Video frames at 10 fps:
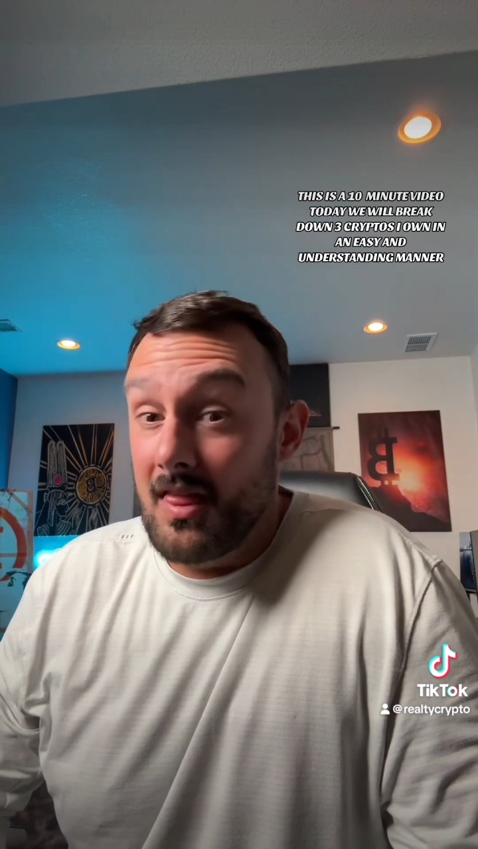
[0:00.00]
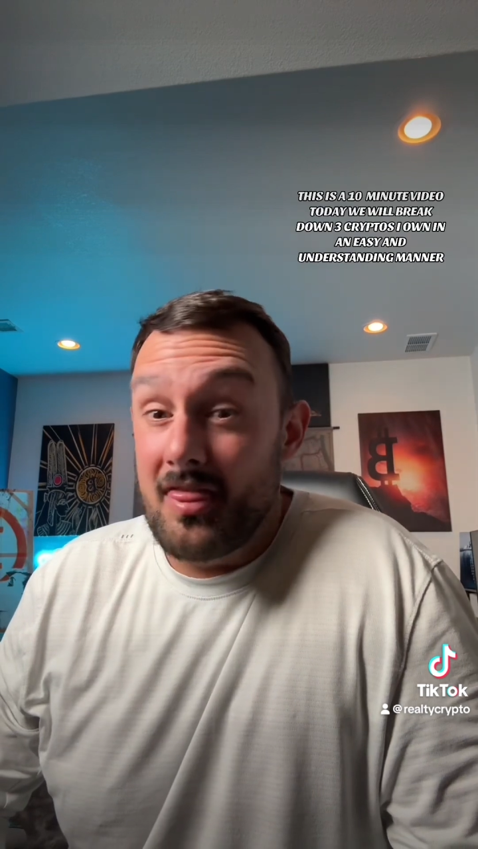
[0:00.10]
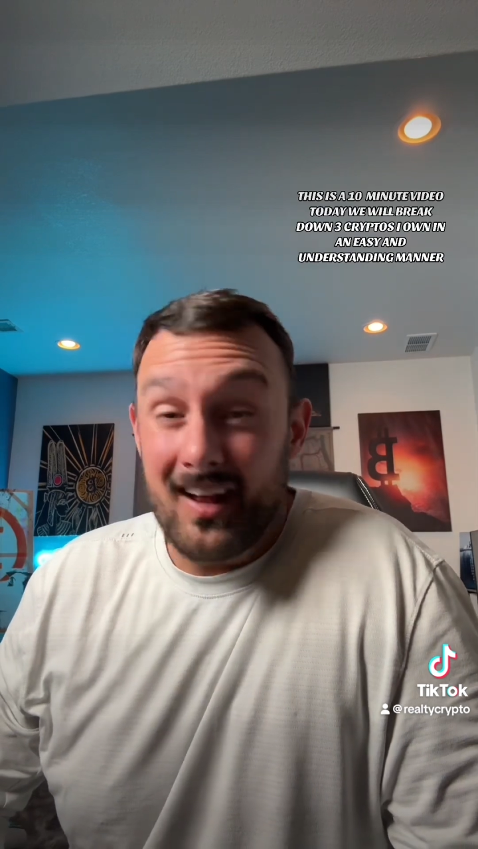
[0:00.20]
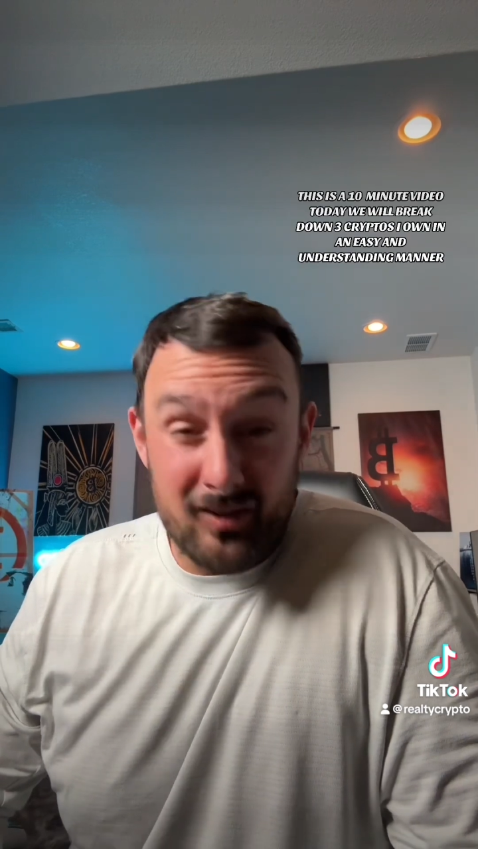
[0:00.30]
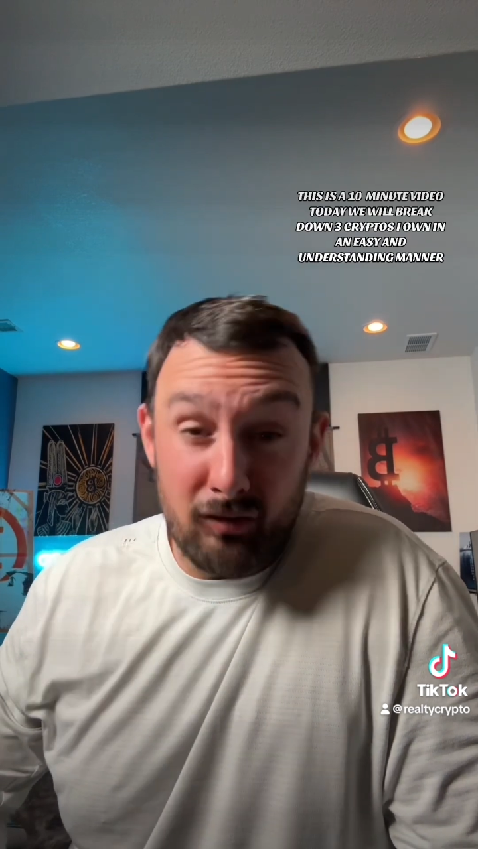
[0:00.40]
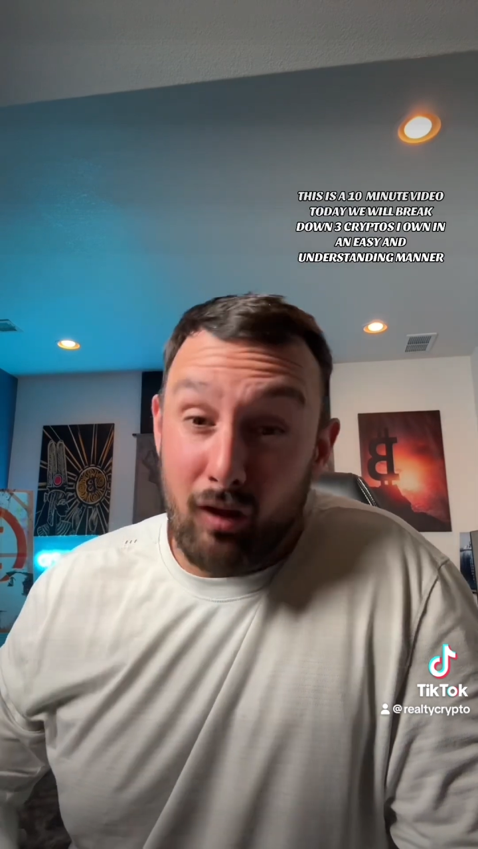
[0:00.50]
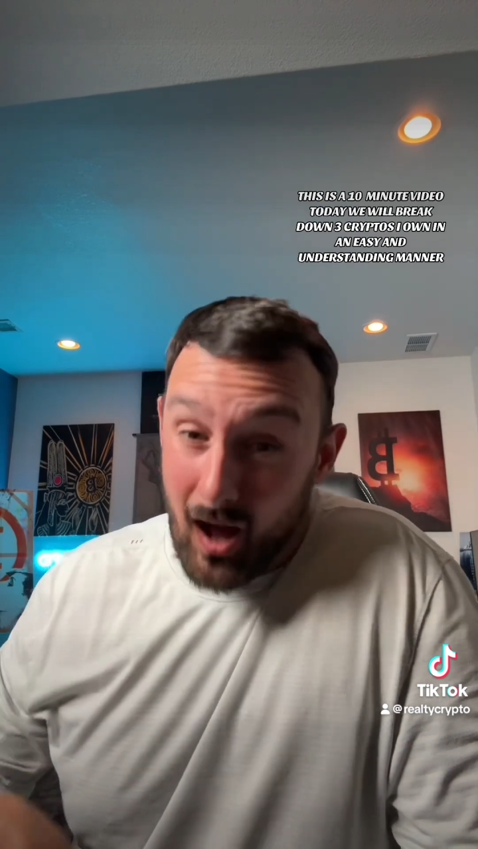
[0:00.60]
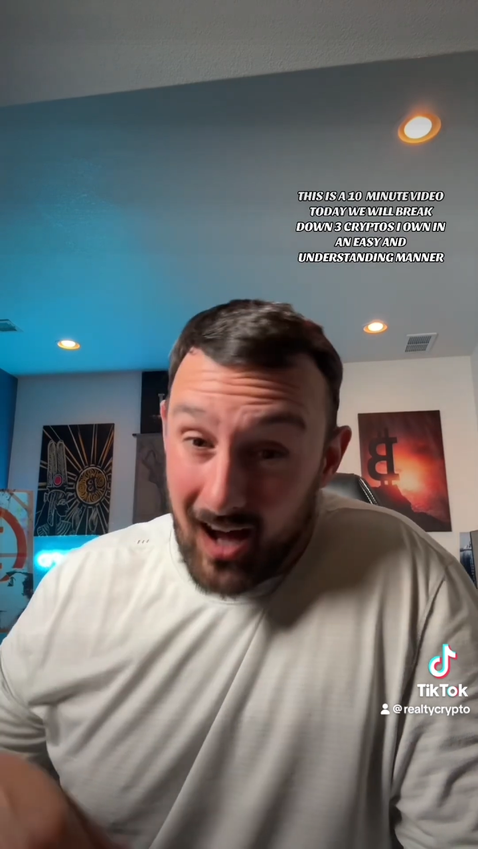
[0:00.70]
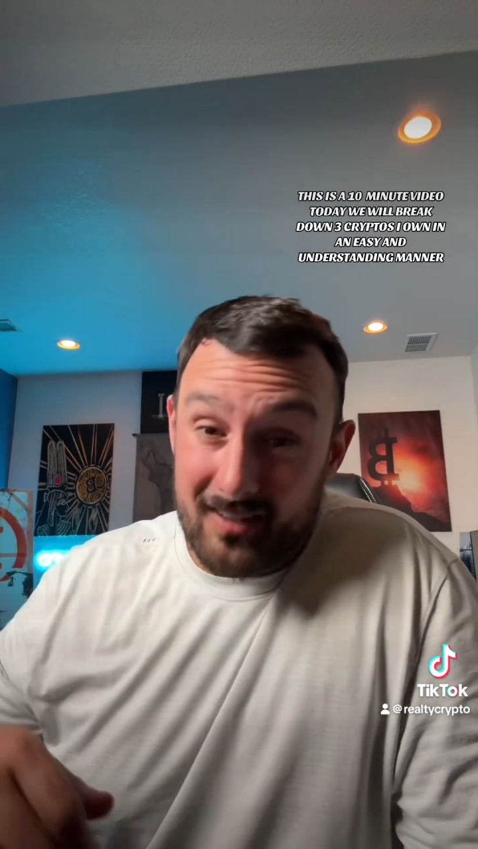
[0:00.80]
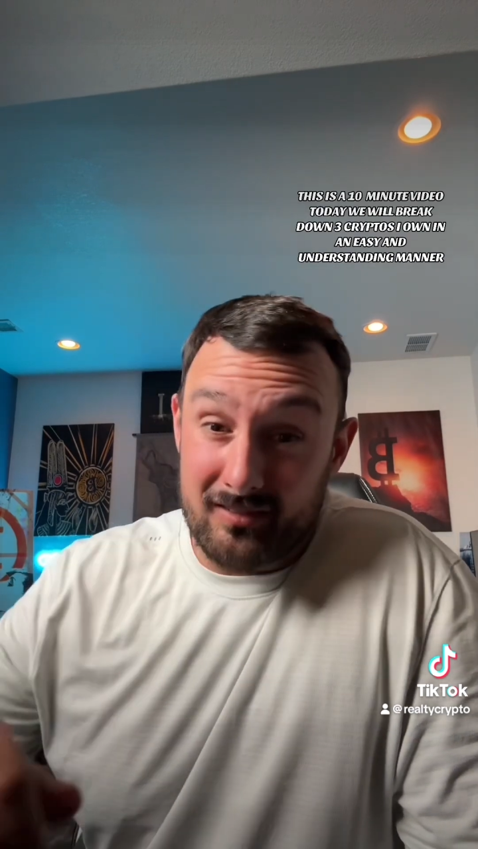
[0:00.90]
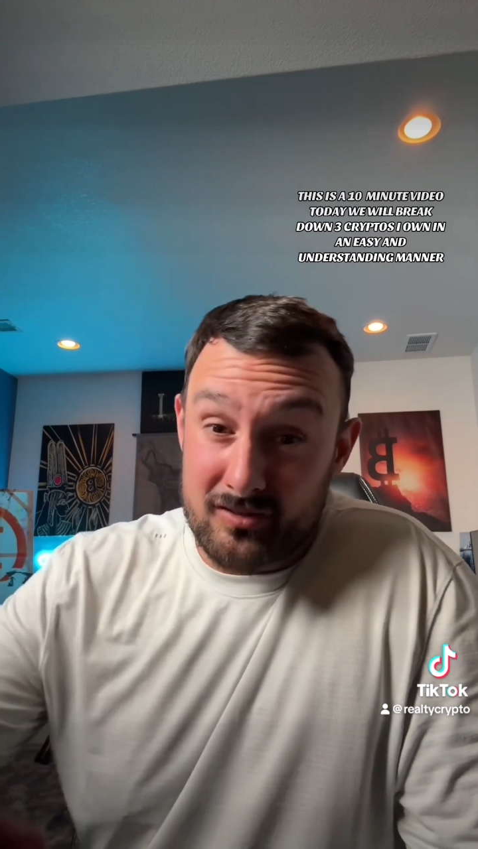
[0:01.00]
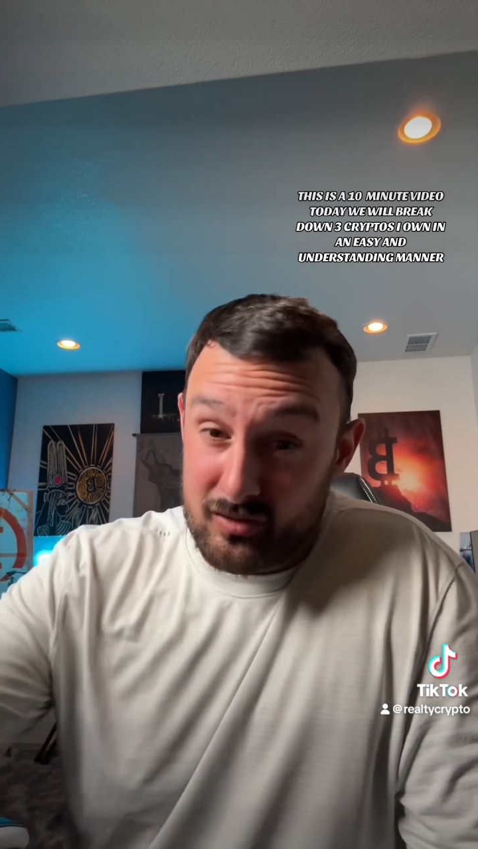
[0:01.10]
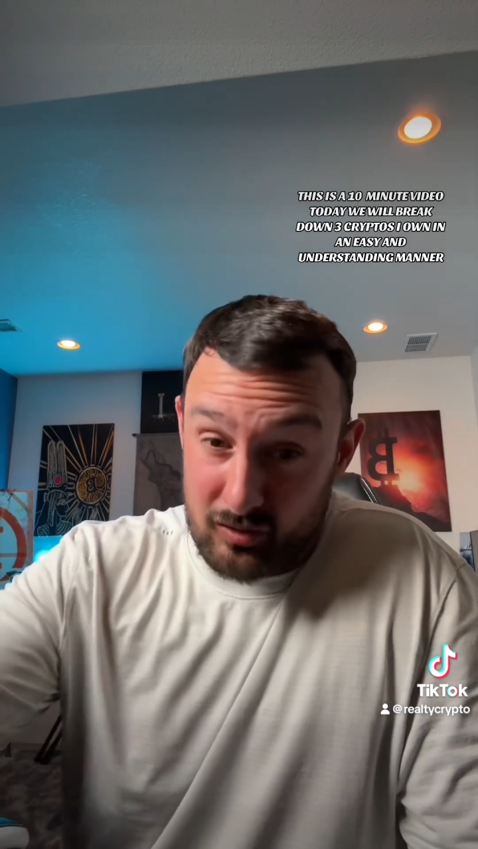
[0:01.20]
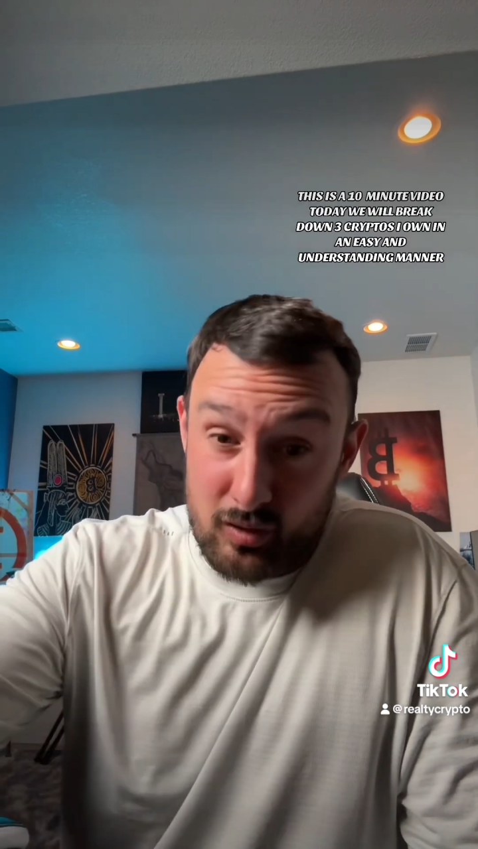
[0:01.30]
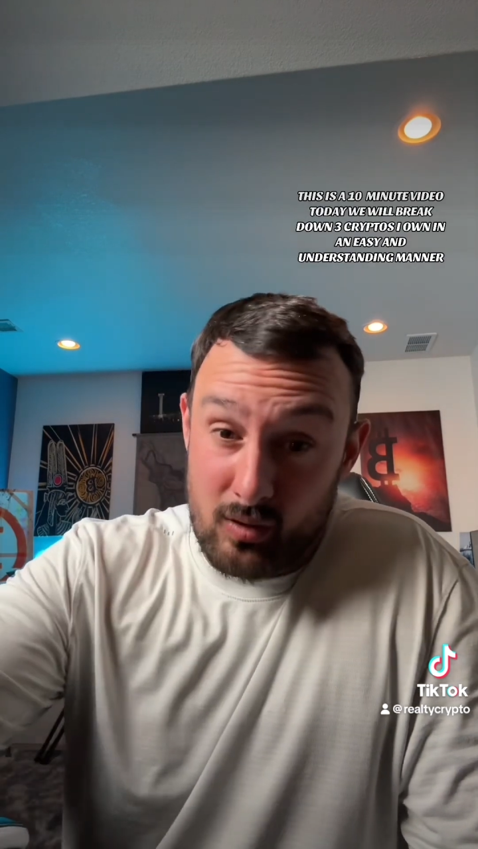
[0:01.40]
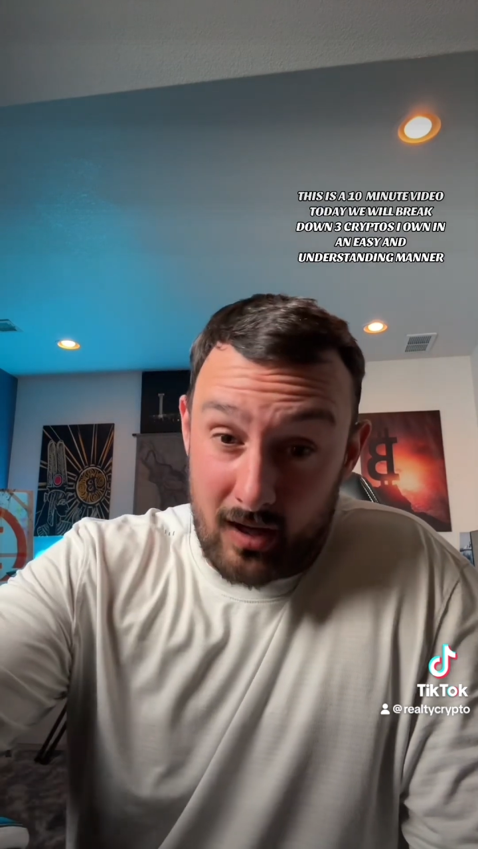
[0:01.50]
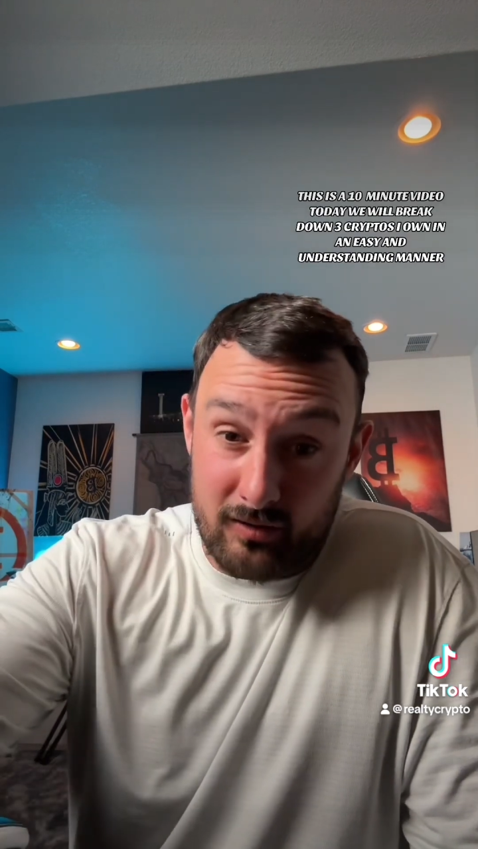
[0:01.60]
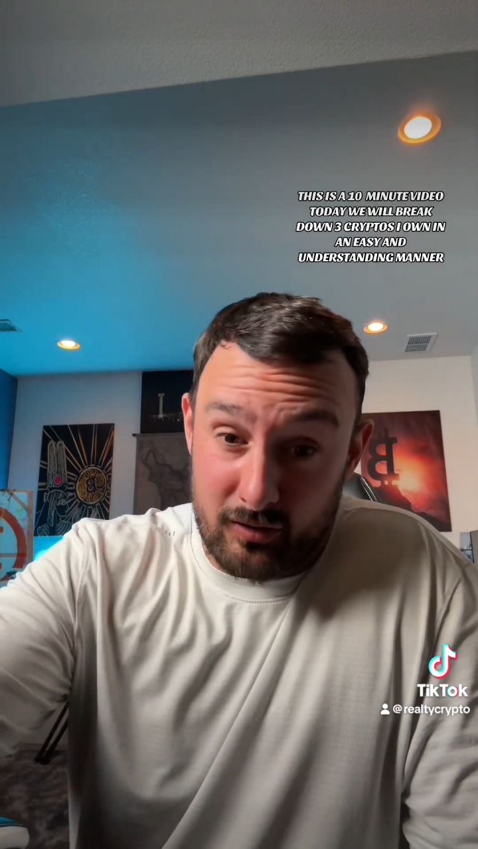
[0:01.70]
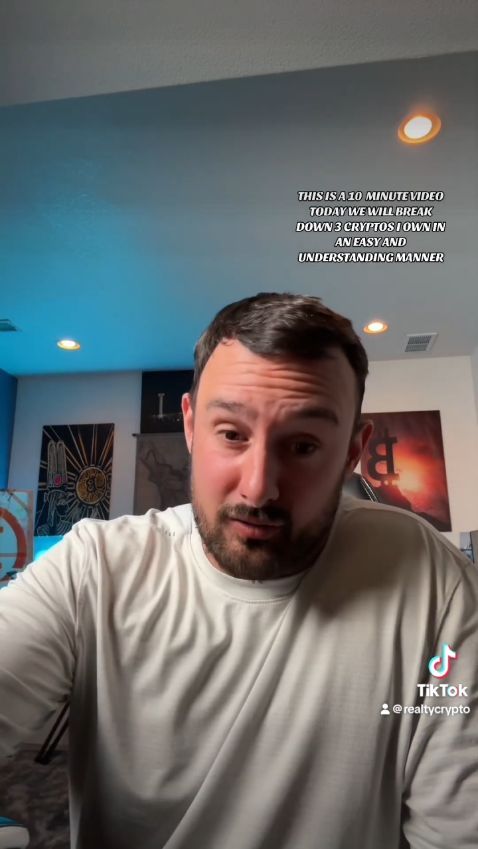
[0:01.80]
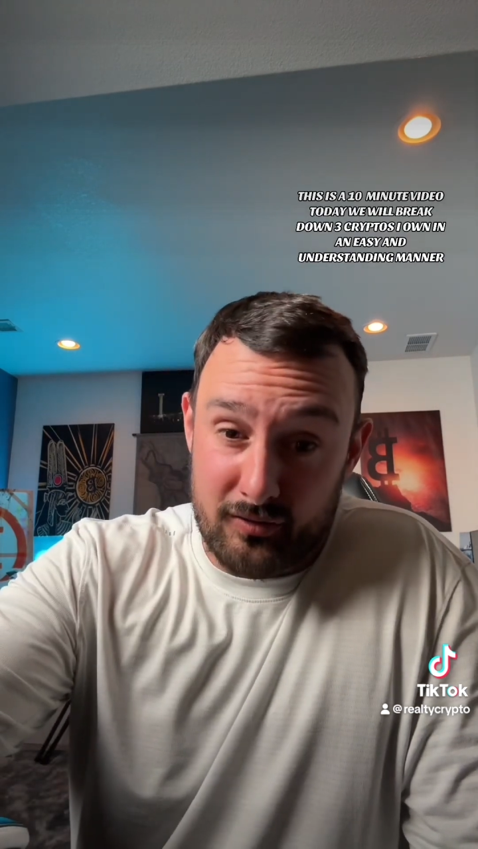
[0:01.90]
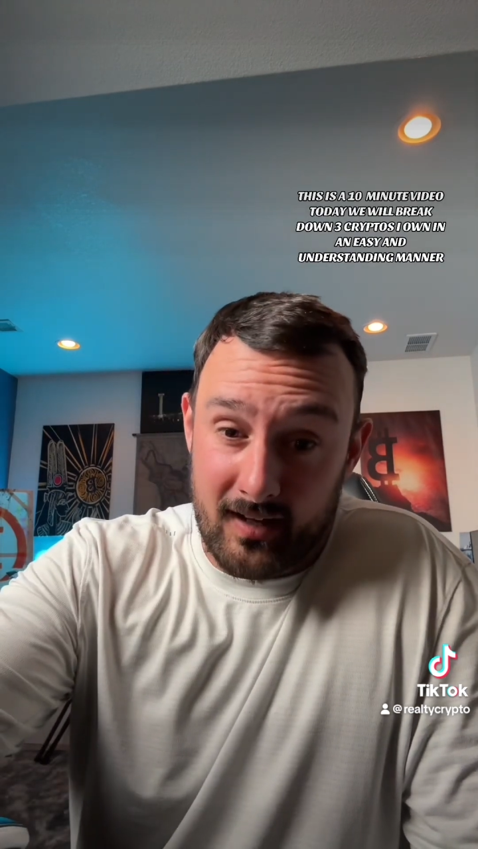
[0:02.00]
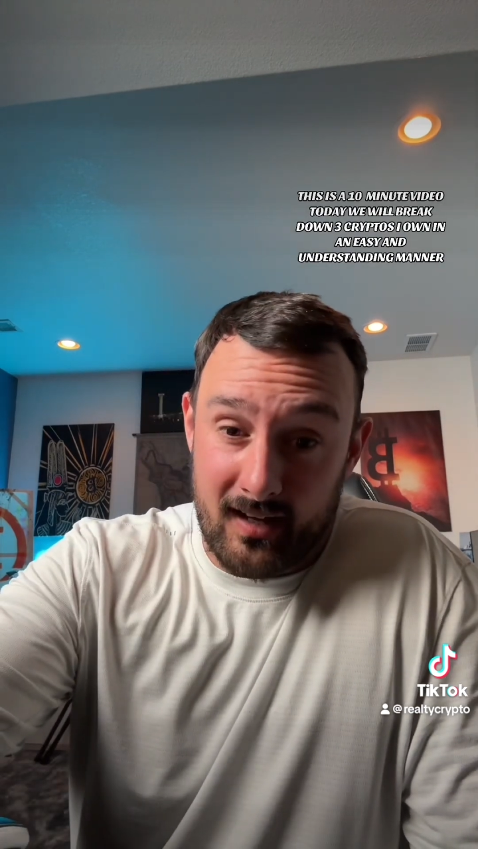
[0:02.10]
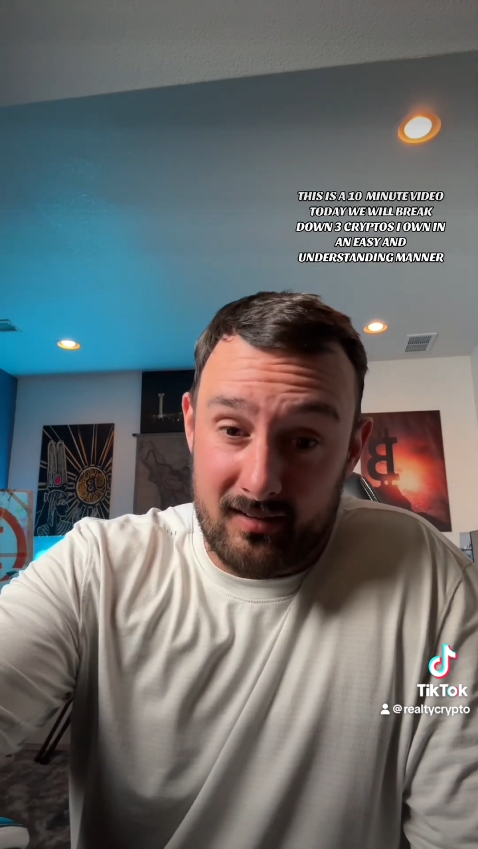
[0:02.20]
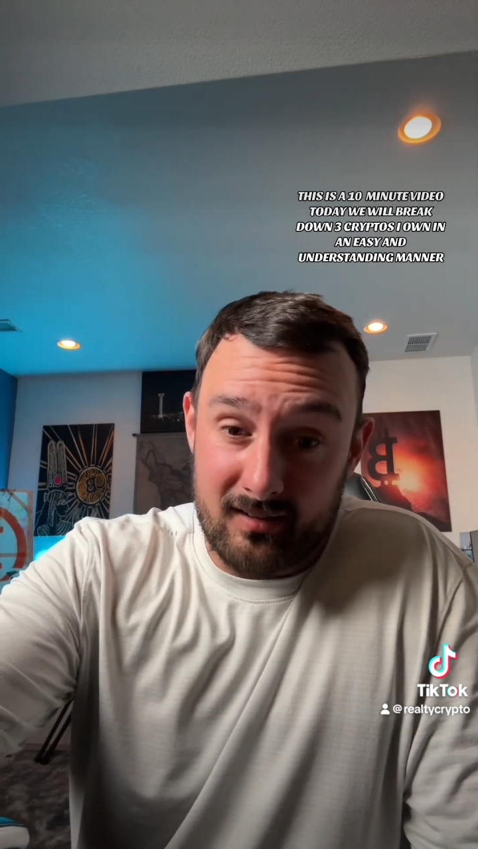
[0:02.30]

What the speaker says: That's a lot, just so you guys understand.